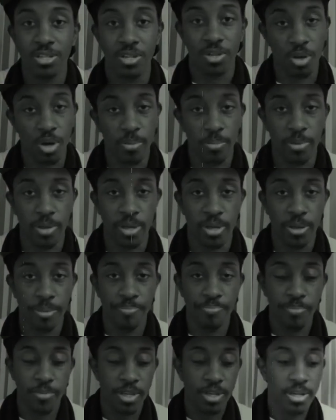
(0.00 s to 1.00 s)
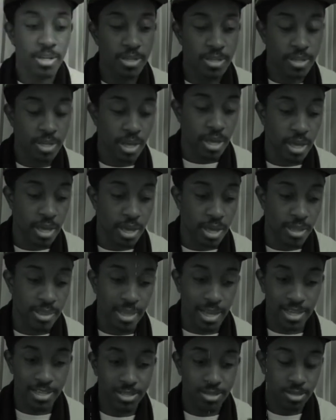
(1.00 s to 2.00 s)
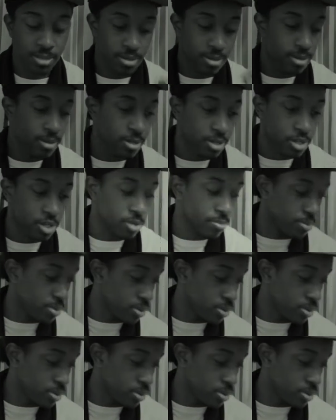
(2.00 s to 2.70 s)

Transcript: You know what I mean? And that's good